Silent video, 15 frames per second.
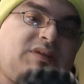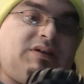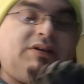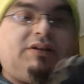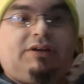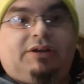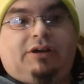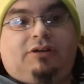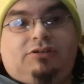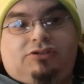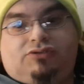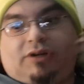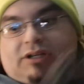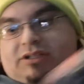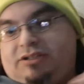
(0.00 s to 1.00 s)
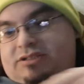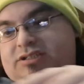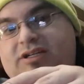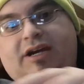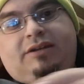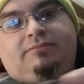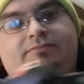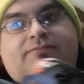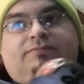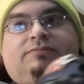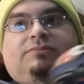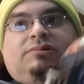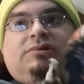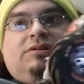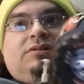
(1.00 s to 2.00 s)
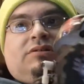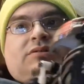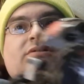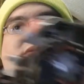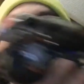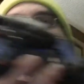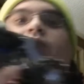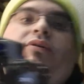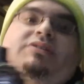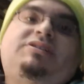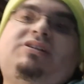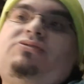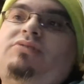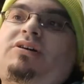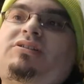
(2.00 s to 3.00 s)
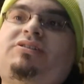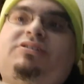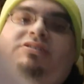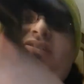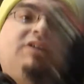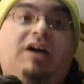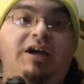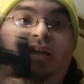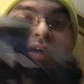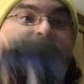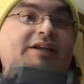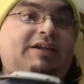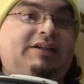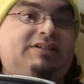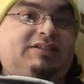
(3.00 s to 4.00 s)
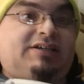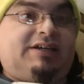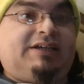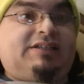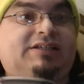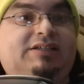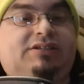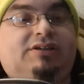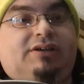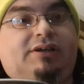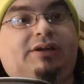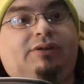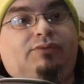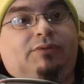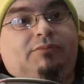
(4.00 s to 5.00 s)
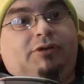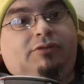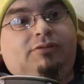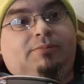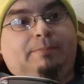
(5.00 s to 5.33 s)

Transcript: There you go. Truck turns on. Once the truck turns on and it's connected to the remote,